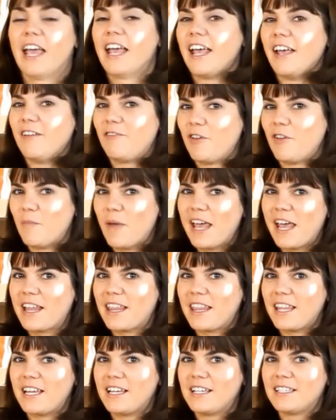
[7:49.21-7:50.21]
If you make
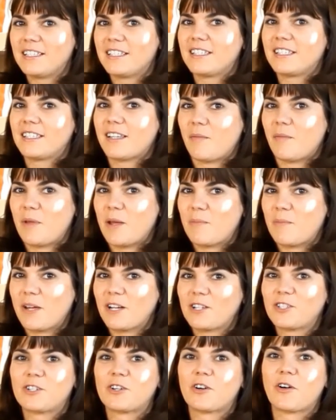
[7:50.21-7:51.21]
these, send me a
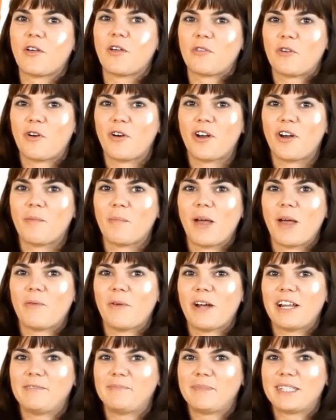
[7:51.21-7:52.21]
picture. I'll throw it on my
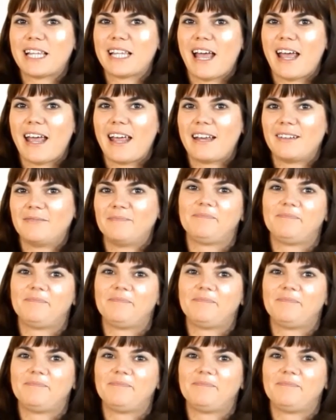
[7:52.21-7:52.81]
website.